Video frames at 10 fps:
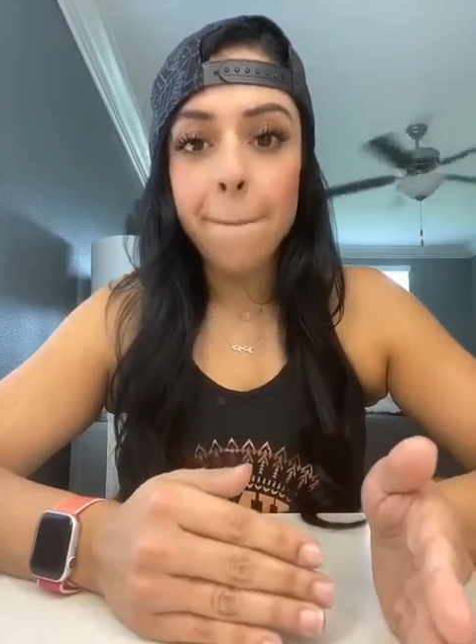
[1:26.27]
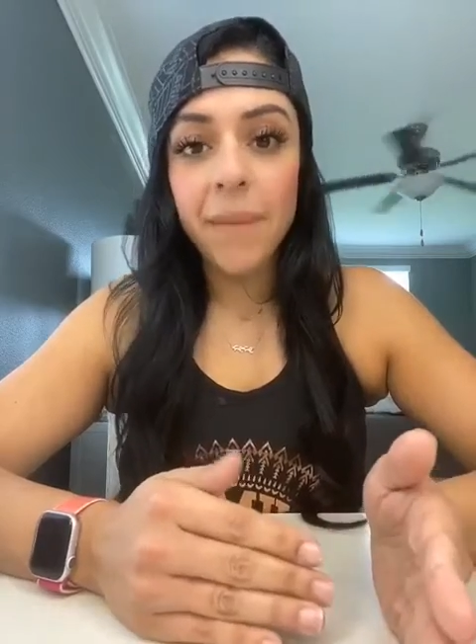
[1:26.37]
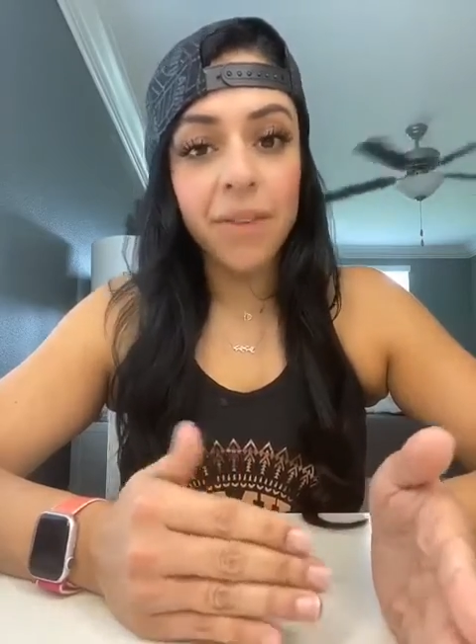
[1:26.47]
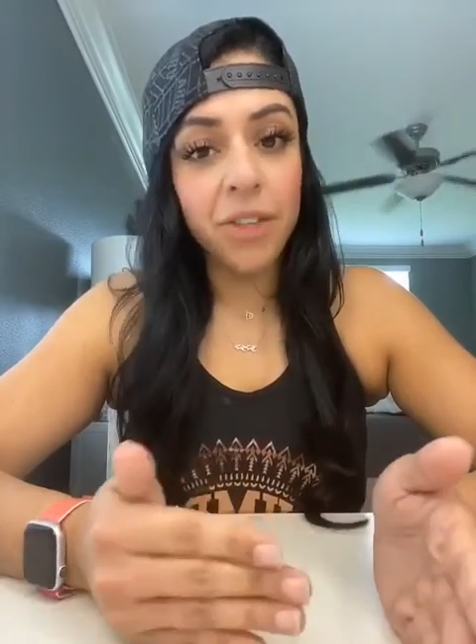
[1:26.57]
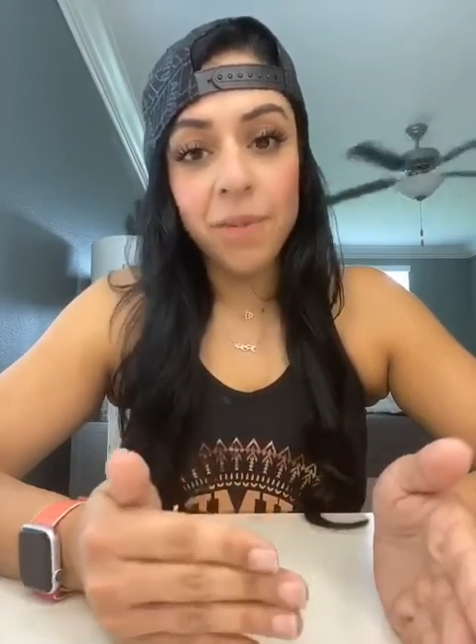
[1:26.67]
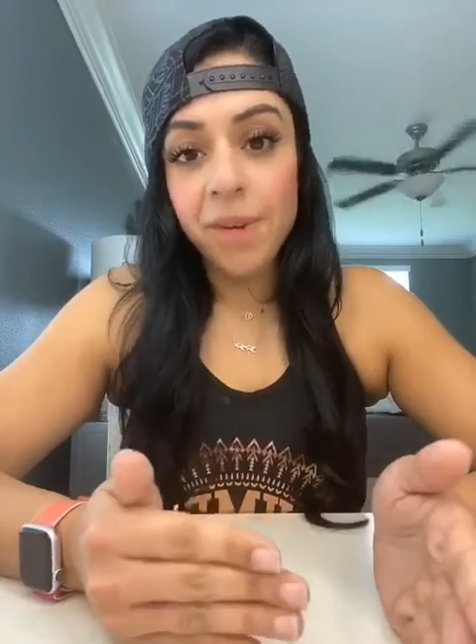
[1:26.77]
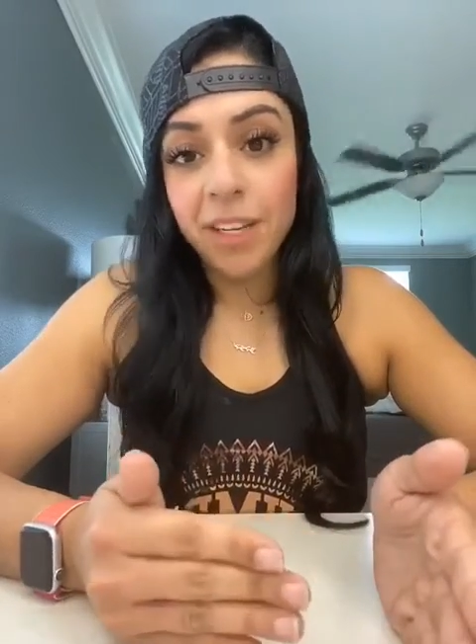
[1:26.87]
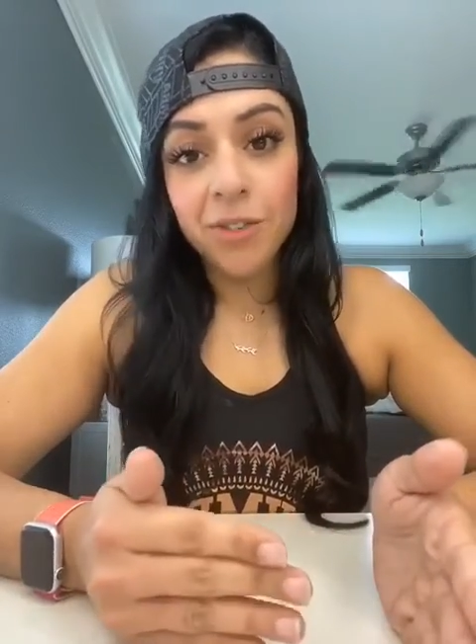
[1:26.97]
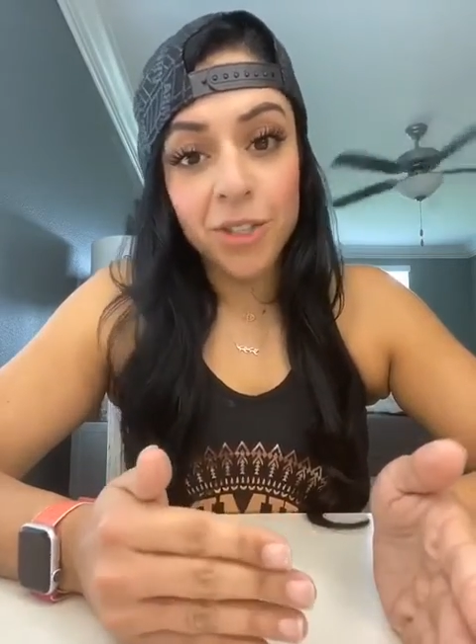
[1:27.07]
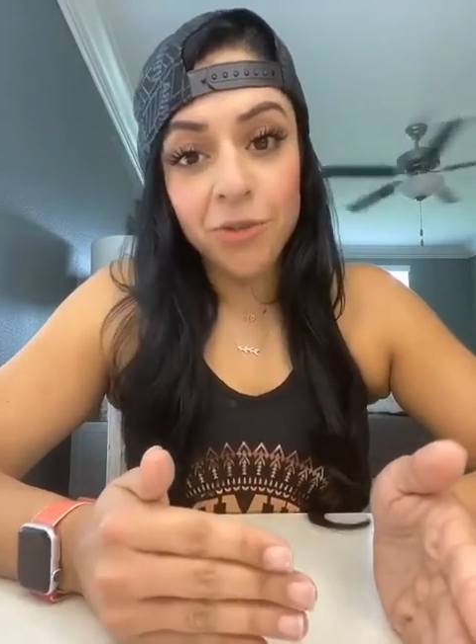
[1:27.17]
I've only been an
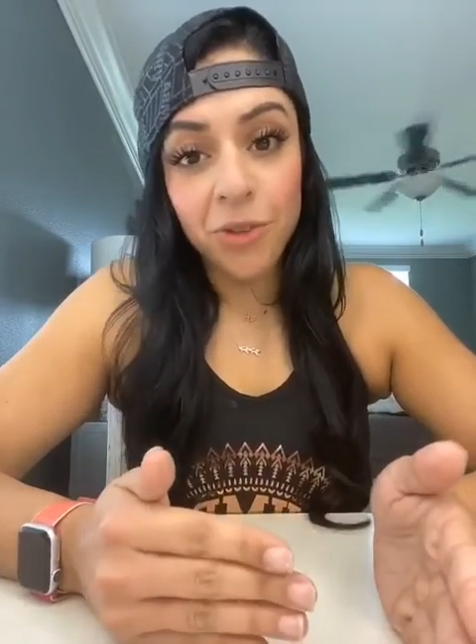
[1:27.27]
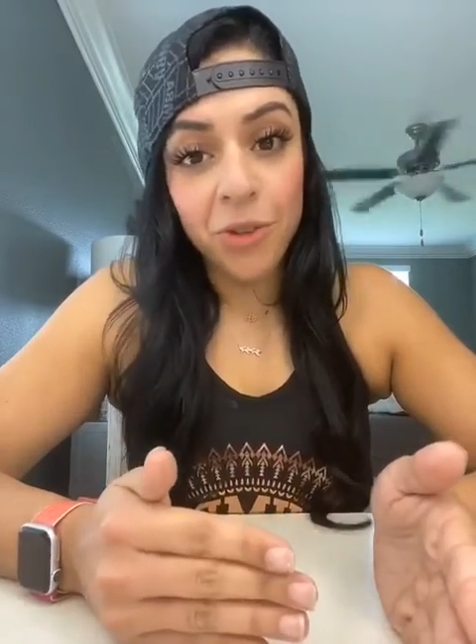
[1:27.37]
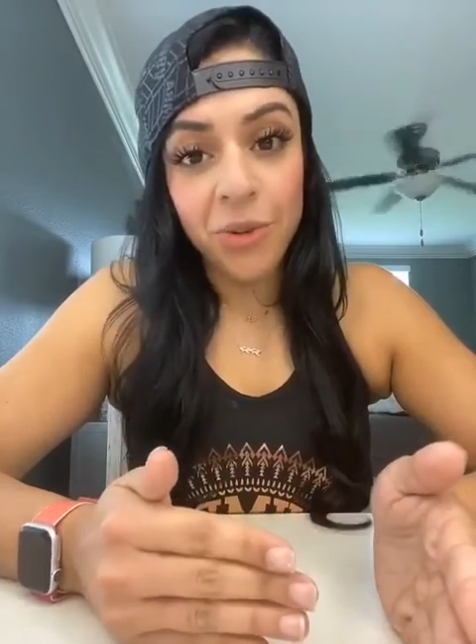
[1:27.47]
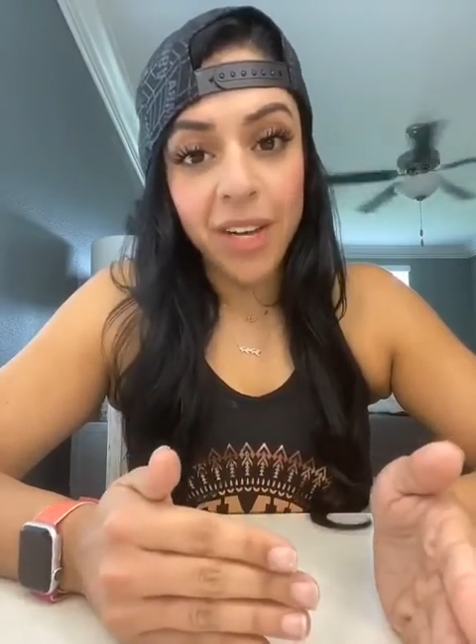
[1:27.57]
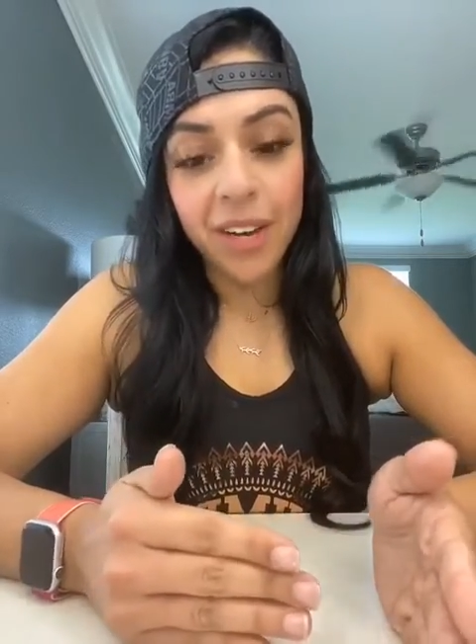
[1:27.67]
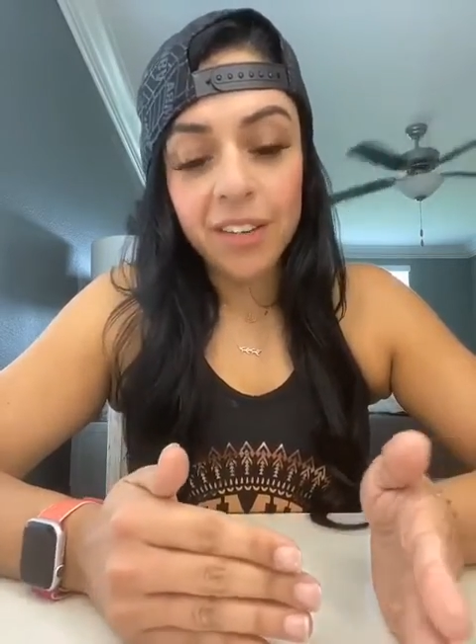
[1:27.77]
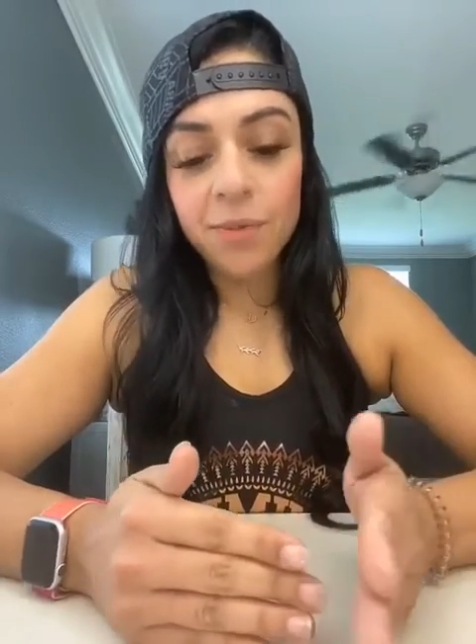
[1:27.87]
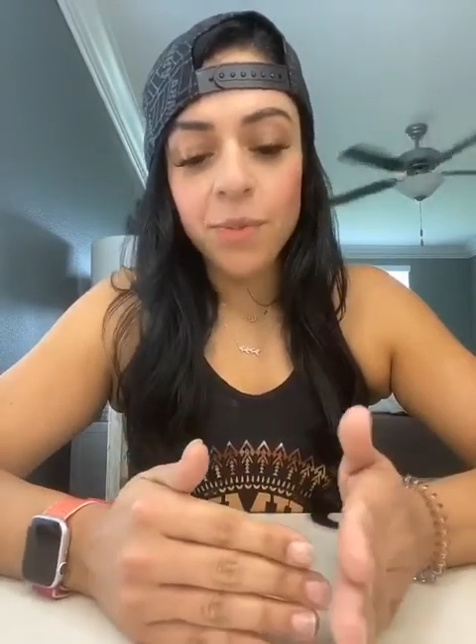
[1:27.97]
instructor for 3 years,